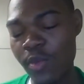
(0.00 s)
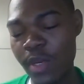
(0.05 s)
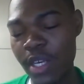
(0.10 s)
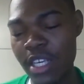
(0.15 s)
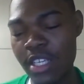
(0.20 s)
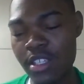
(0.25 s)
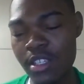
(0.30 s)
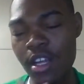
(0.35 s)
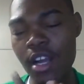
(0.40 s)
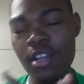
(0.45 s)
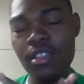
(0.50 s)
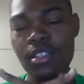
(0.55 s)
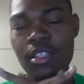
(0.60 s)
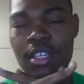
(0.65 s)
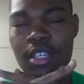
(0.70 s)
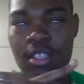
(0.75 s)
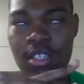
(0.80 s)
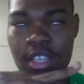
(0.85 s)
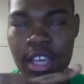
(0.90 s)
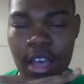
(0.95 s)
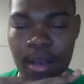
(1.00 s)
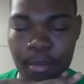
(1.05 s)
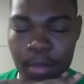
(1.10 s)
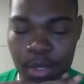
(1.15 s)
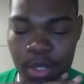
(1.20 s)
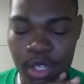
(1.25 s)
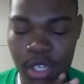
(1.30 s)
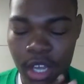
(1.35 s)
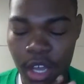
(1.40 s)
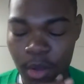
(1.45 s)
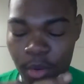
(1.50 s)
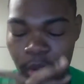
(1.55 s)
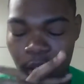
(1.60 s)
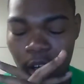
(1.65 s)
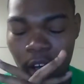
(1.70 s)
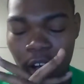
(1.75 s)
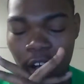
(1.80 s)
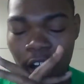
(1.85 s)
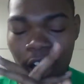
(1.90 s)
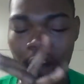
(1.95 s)
We start this episode
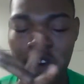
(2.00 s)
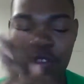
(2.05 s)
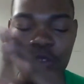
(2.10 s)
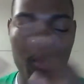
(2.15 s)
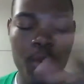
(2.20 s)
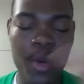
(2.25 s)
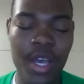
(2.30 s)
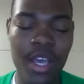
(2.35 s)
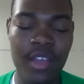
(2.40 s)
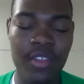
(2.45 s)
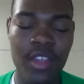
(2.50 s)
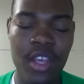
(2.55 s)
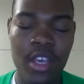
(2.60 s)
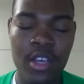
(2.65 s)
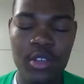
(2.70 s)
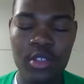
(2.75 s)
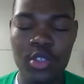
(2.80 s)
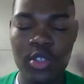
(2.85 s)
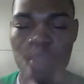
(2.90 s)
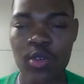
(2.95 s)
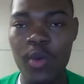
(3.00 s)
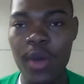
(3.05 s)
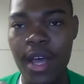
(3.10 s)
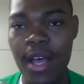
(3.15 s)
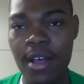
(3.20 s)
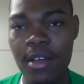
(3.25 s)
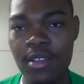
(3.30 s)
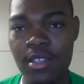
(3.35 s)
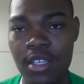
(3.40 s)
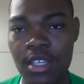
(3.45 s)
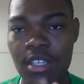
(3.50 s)
off with Joel's.